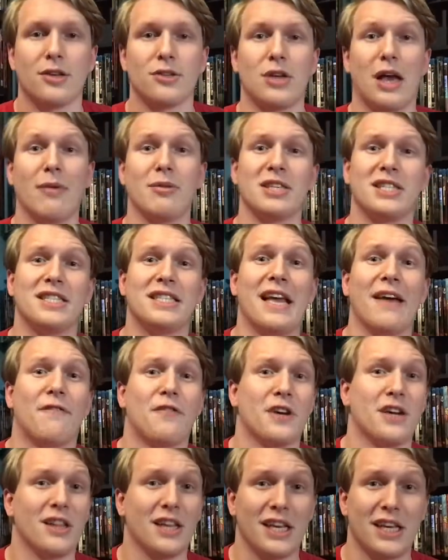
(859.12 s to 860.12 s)
So I was
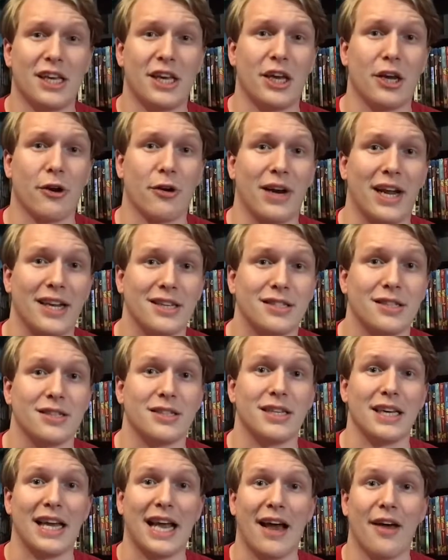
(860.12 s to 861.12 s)
definitely curious to
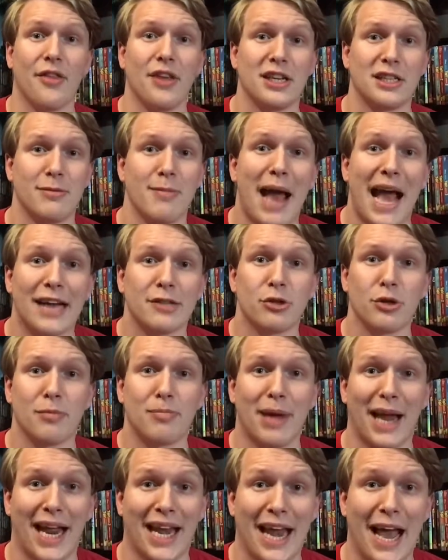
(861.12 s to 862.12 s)
see how this match
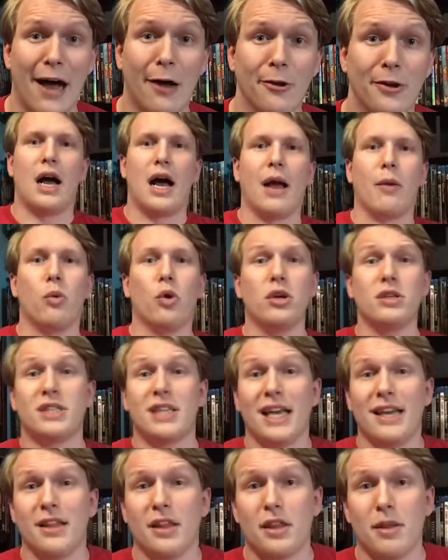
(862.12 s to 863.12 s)
would pan out. I will
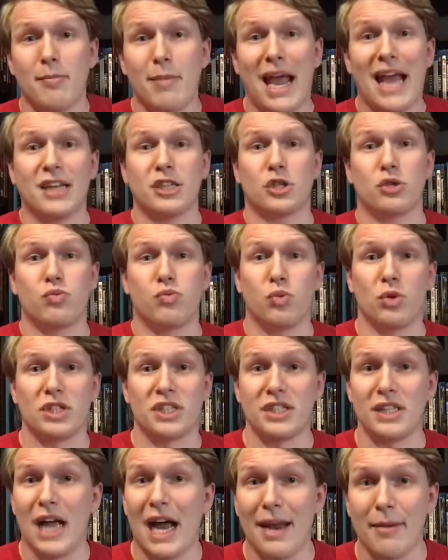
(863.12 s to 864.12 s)
say that the match
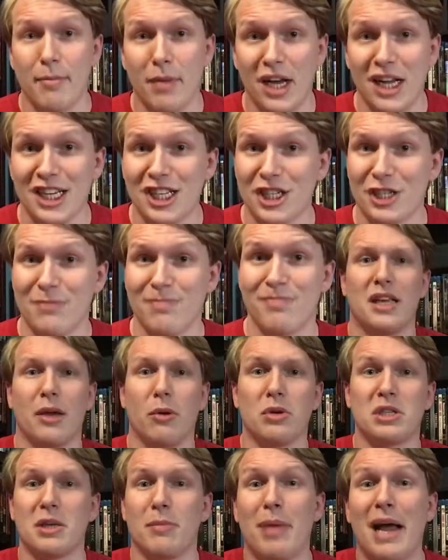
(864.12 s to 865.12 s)
was not much. It
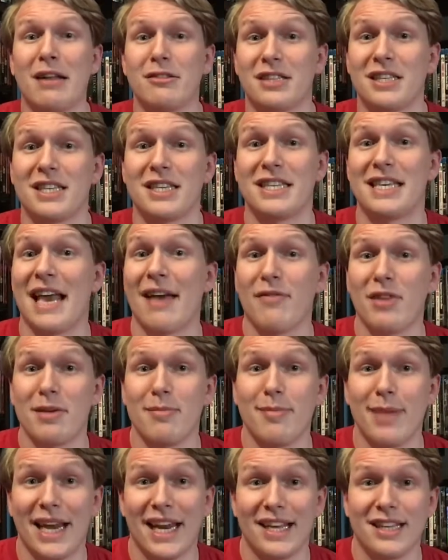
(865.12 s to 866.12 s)
was about
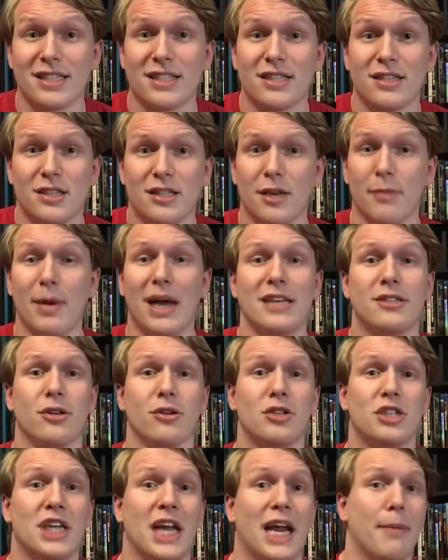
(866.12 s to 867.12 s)
7 minutes.
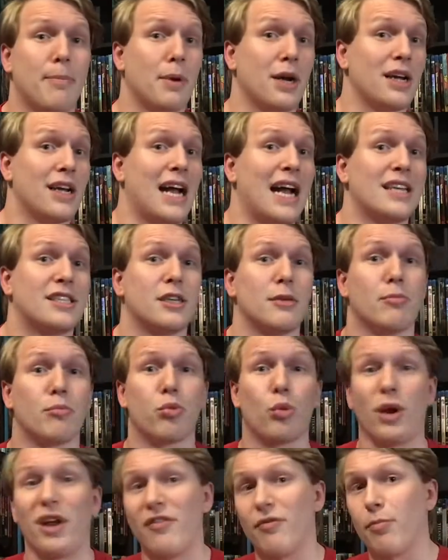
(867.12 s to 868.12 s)
Tommaso Ciampa got some
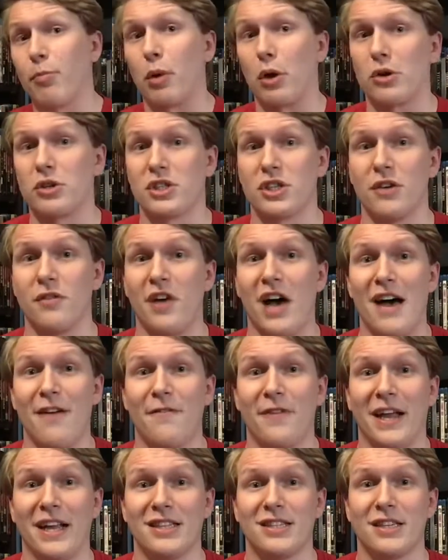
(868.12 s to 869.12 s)
brief bursts of
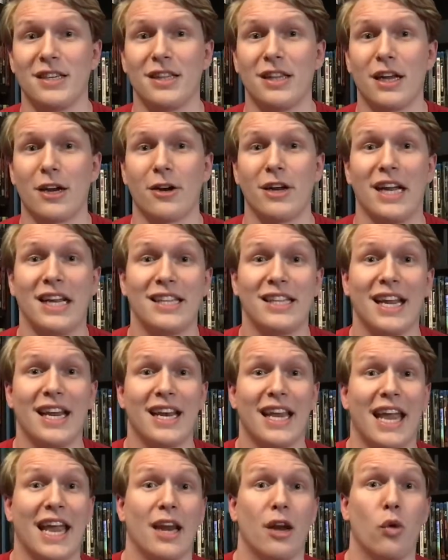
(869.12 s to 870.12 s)
offense in there. He did
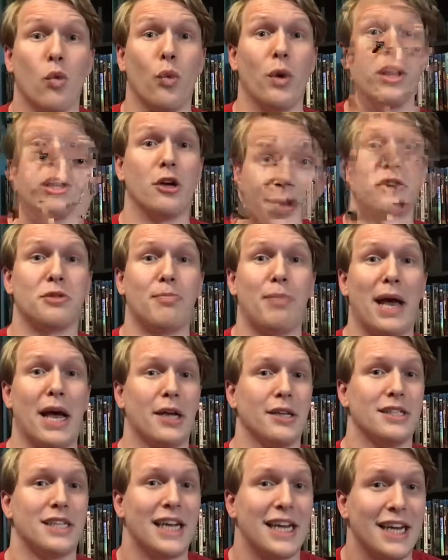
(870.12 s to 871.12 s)
hit a Willow's
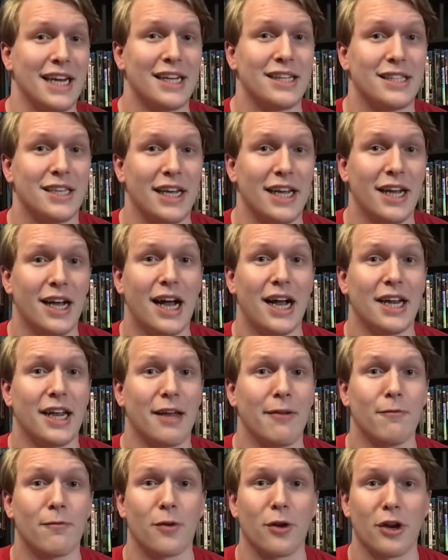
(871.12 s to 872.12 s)
Bell DDT on
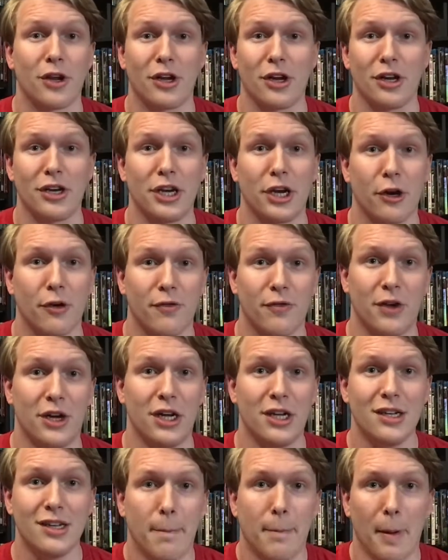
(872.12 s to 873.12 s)
him for a good near
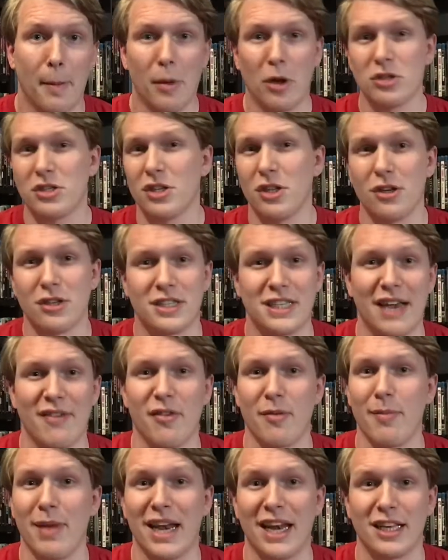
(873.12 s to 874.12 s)
fall, but most of those
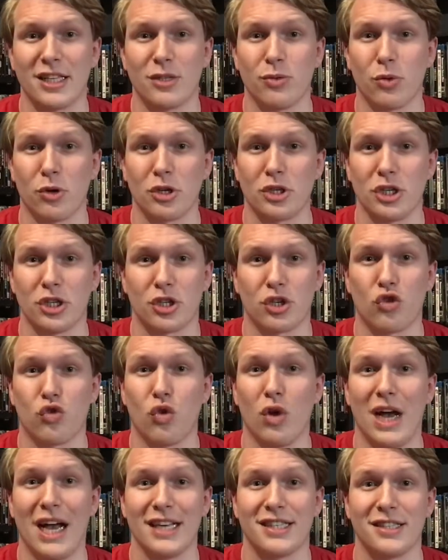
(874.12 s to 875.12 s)
7 minutes were just
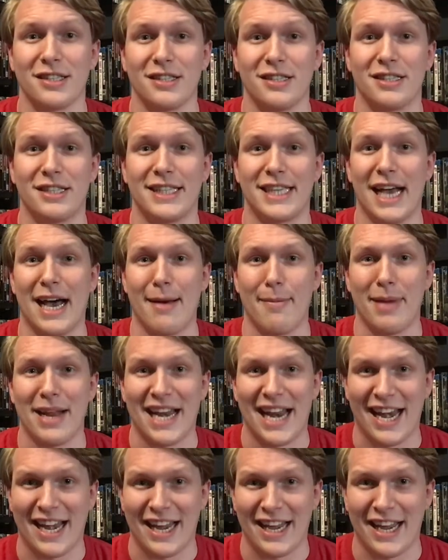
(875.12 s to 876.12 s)
Kross
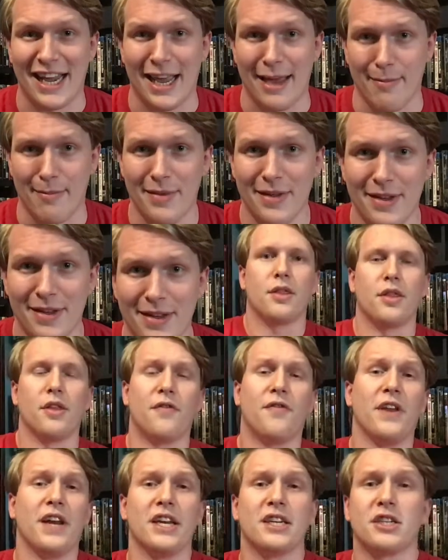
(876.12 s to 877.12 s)
dominating him. The
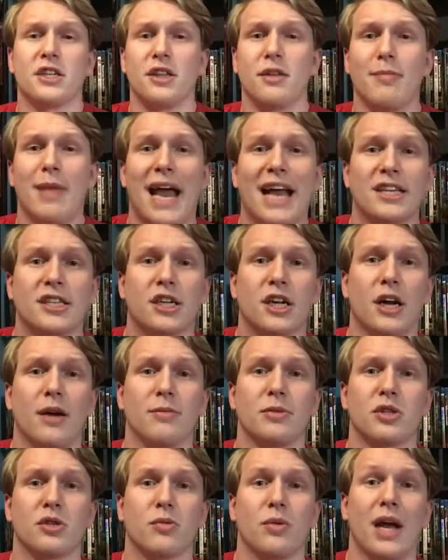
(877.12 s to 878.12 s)
finish of the match
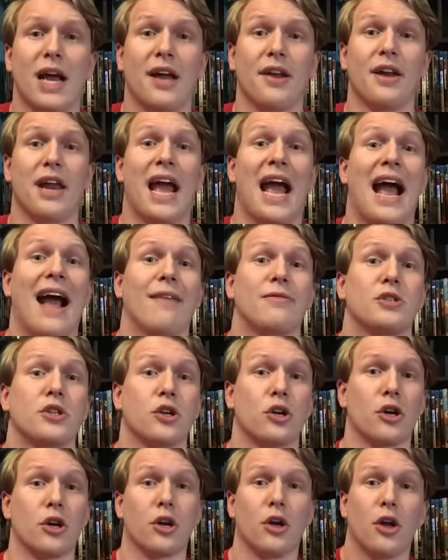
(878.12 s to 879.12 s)
comes around
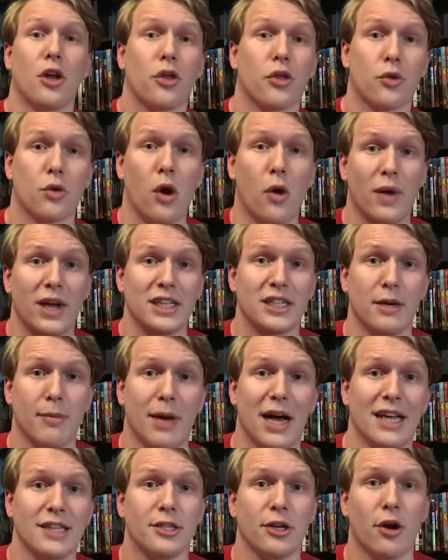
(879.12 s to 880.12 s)
after throwing
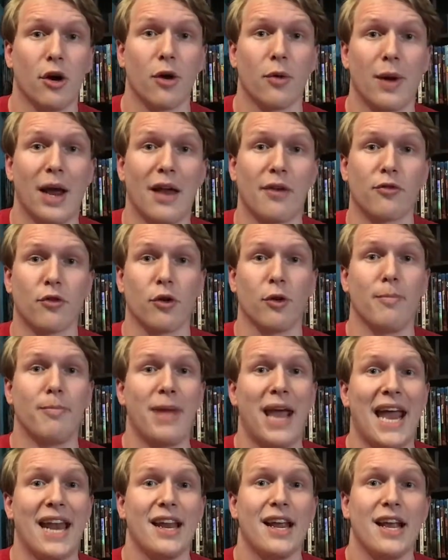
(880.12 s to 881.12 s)
Tommaso around for a
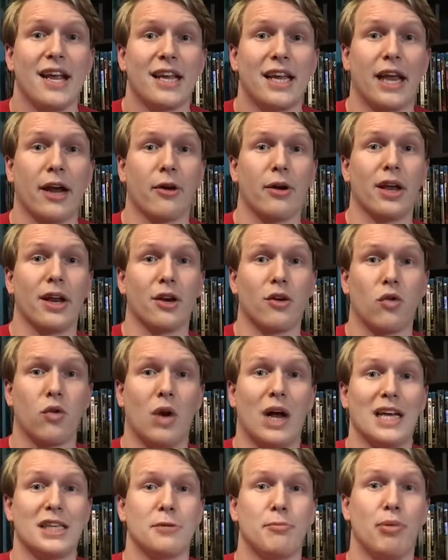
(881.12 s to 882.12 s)
bit. Karrion
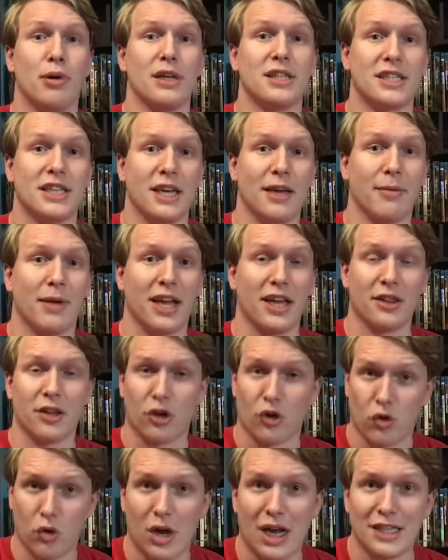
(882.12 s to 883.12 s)
Kross puts him in the
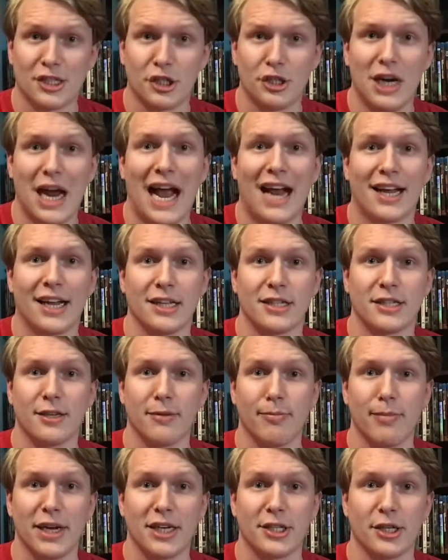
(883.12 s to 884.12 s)
Kross jacket
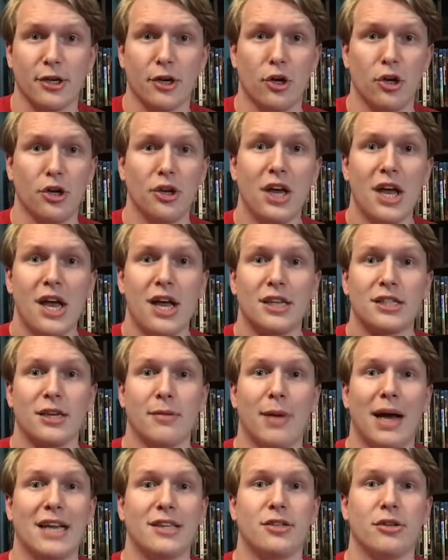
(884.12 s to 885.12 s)
submission hold.
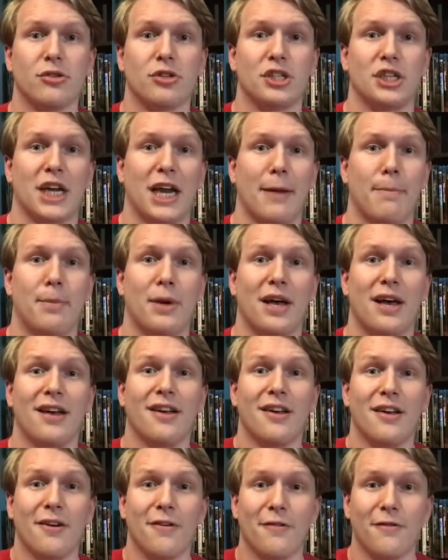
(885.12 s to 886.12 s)
Tommaso Ciampa
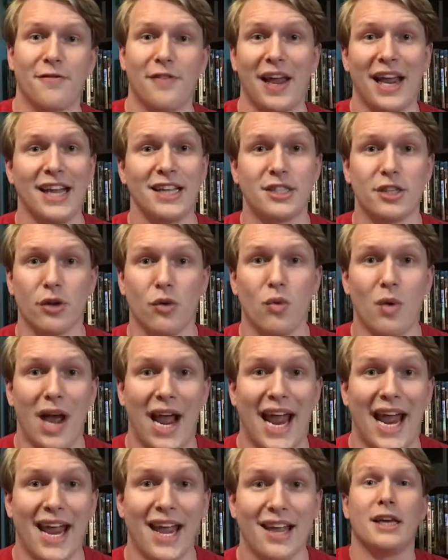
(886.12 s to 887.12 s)
fades
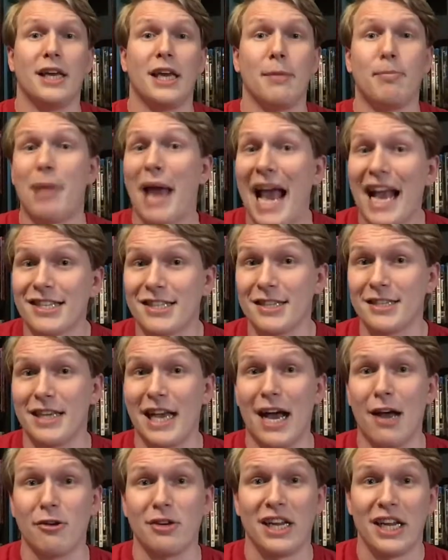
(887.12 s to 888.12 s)
away. He passes
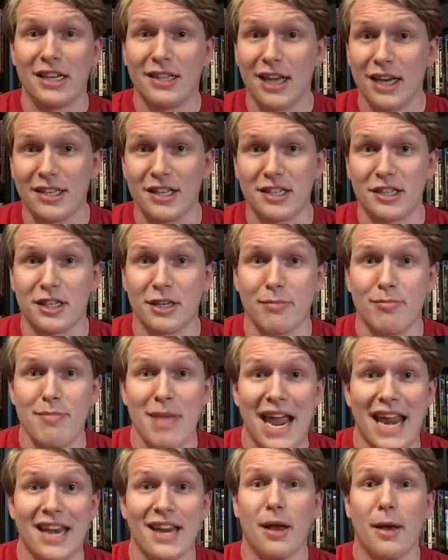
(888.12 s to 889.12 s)
out. He doesn't submit.